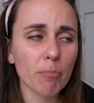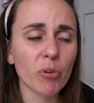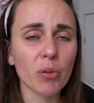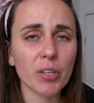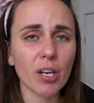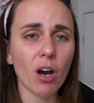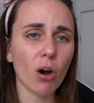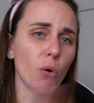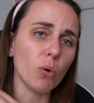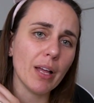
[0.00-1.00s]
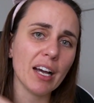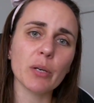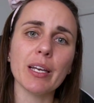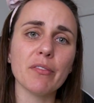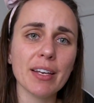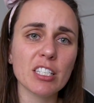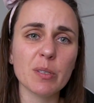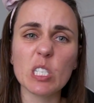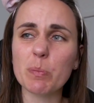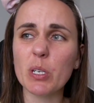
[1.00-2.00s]
got the whole Halloween event
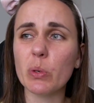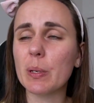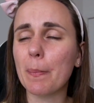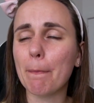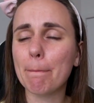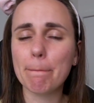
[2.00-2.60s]
to just be doing a